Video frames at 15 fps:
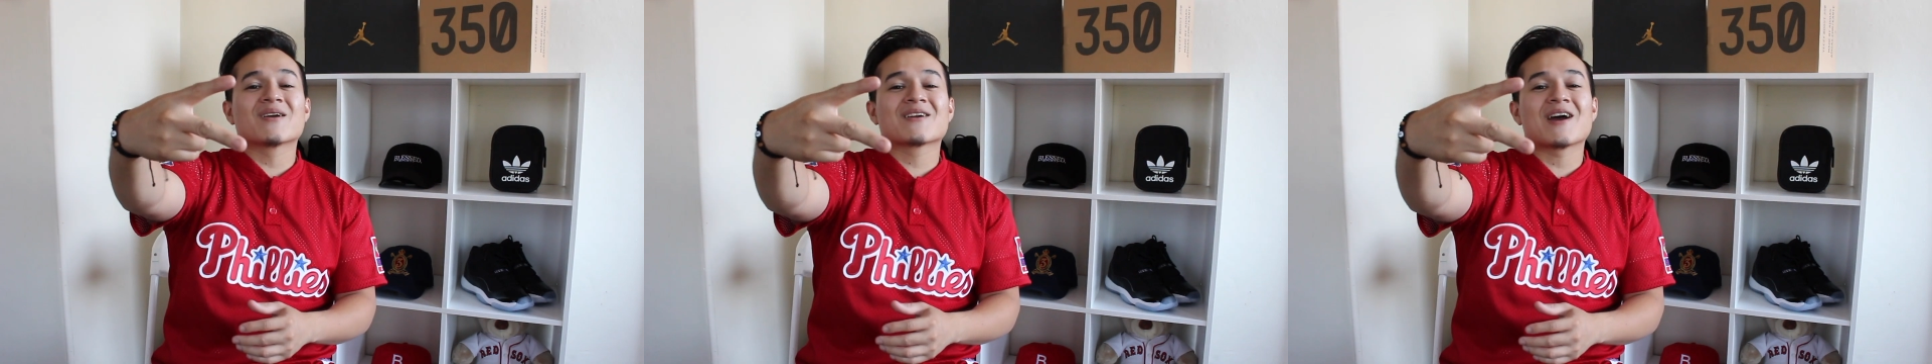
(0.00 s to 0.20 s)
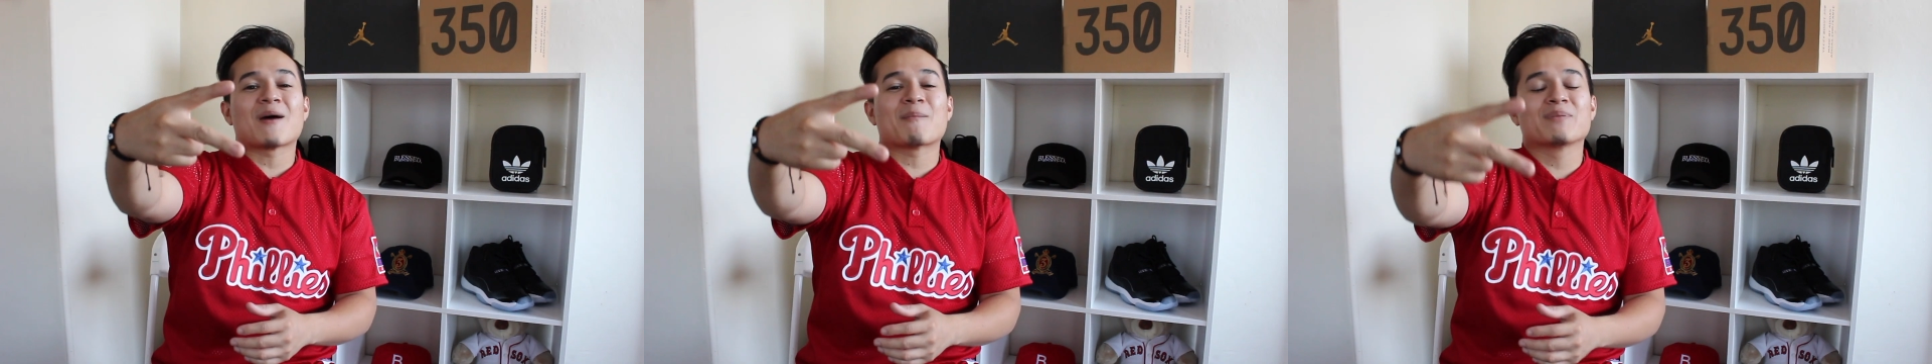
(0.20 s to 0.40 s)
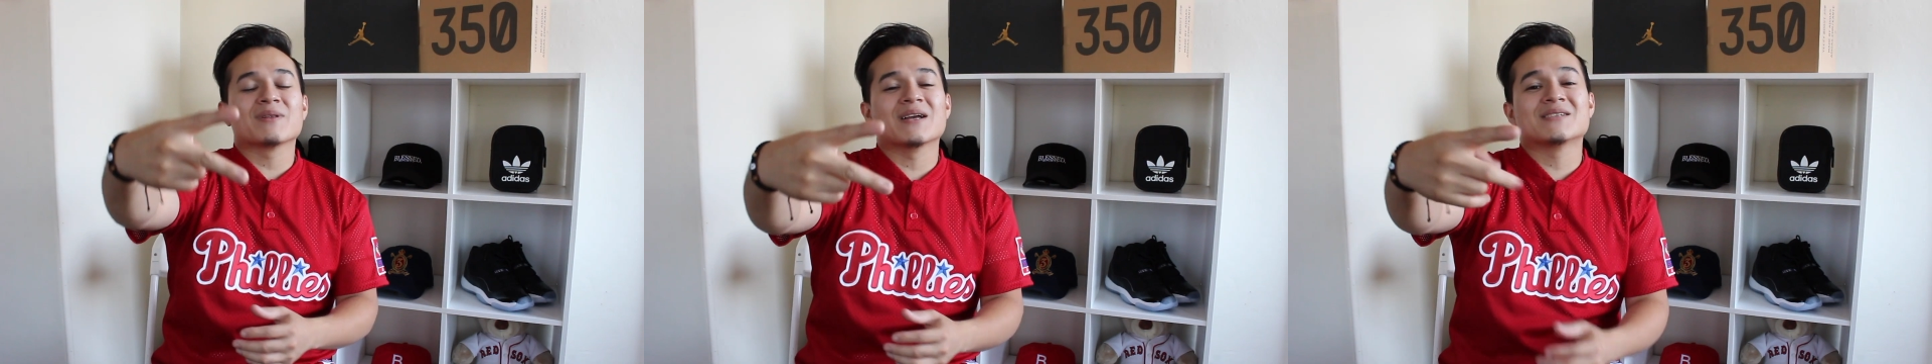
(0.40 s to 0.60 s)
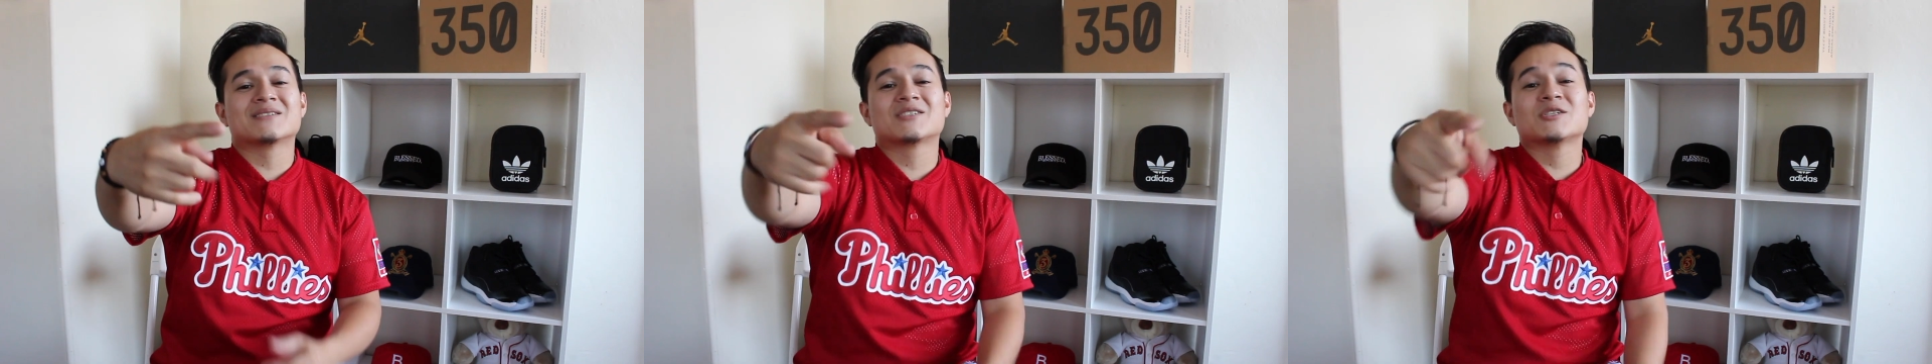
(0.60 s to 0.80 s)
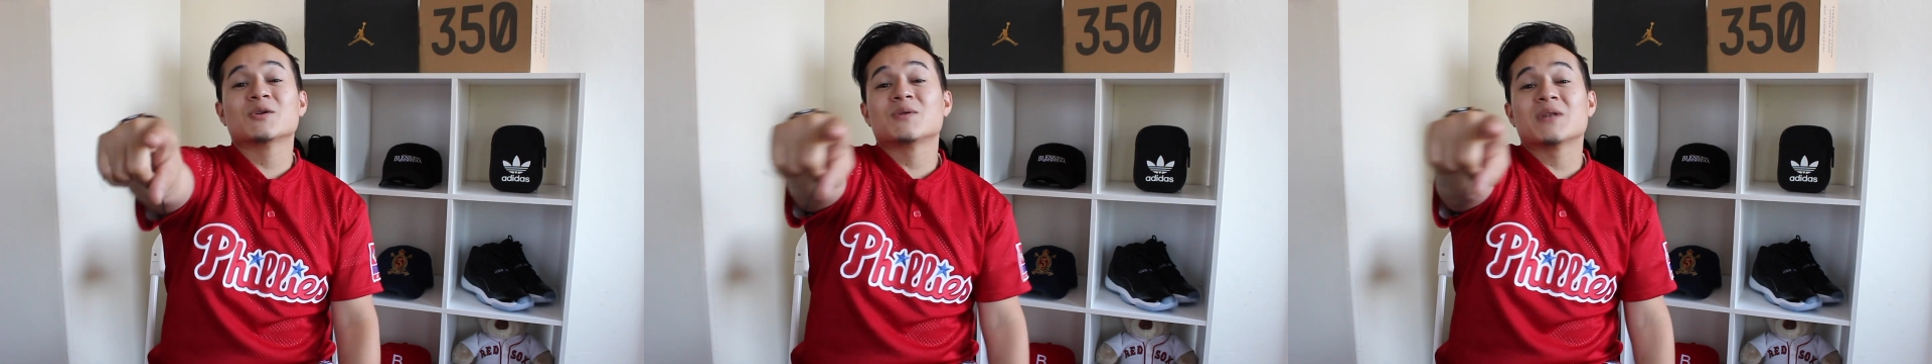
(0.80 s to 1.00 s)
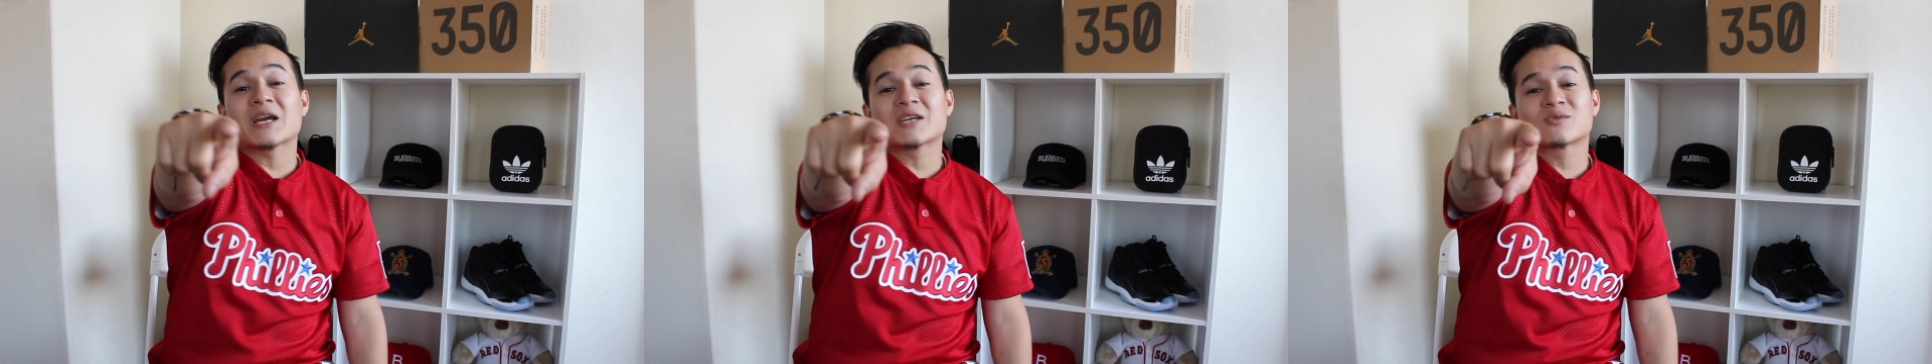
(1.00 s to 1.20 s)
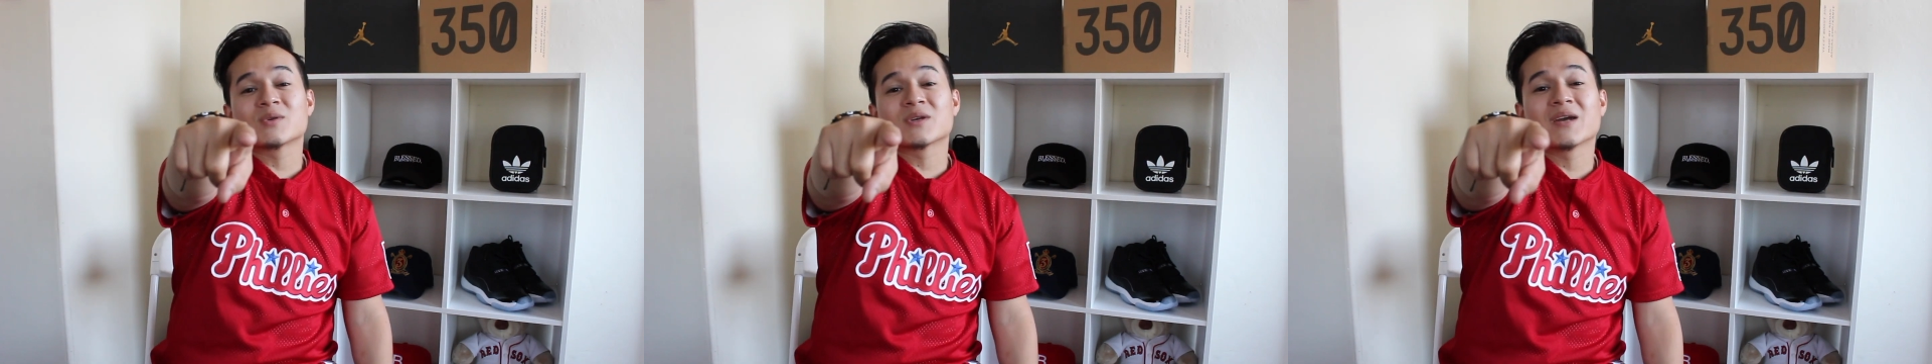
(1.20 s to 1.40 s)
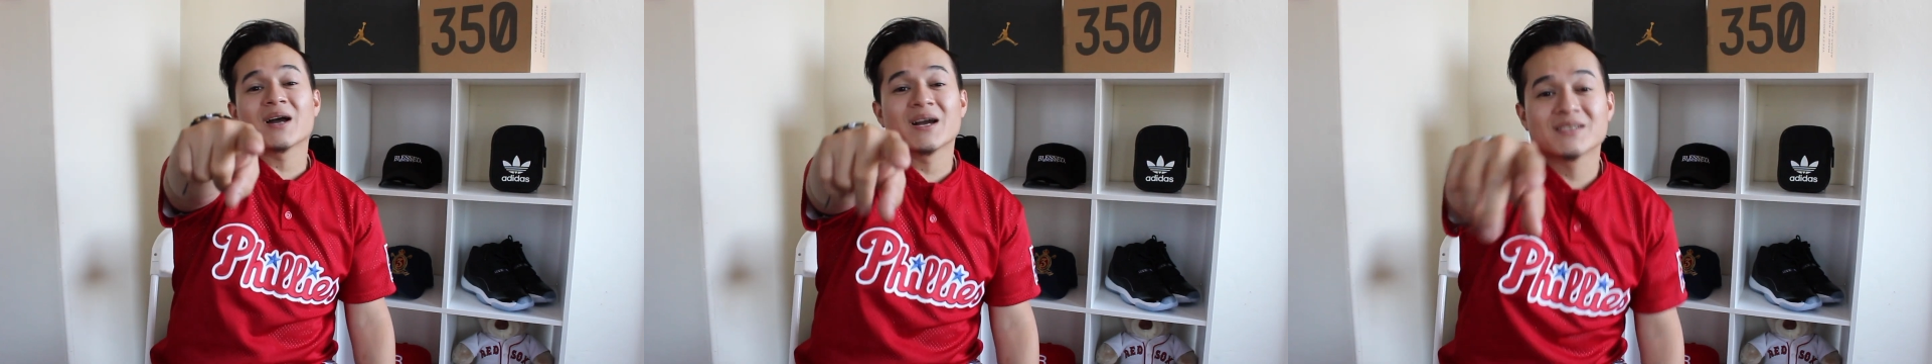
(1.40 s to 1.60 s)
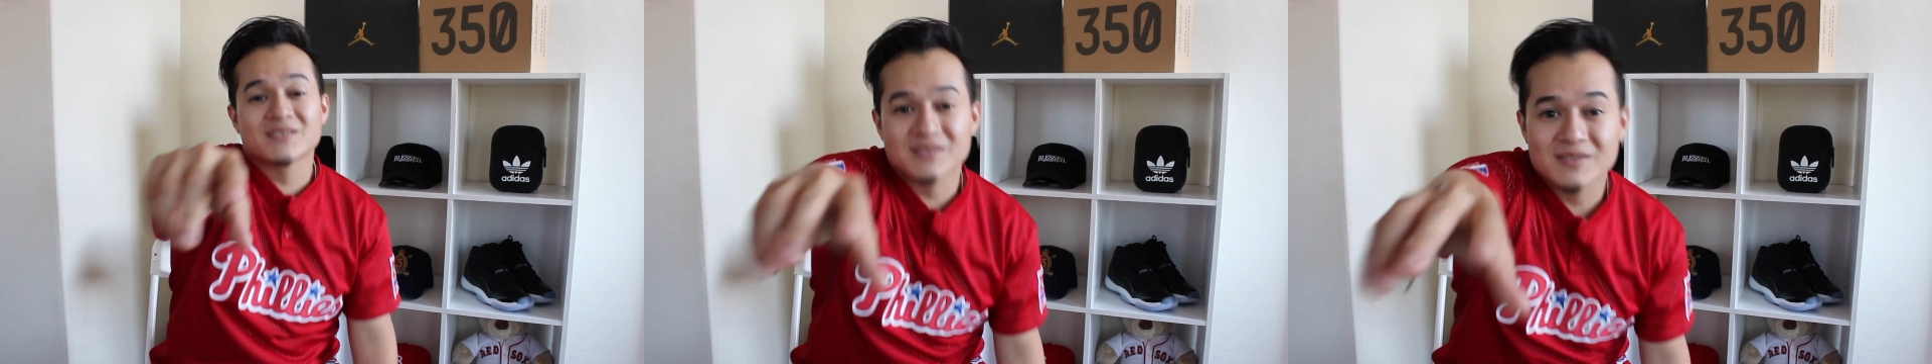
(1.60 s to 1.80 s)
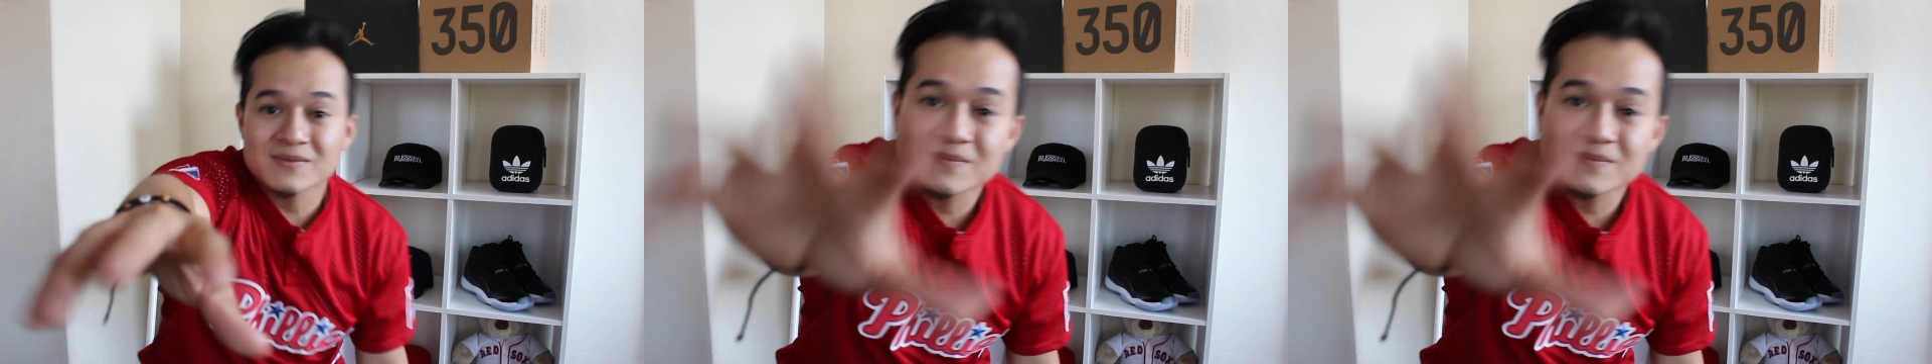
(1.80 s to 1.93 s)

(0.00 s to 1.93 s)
and God bless. See you next week, guys.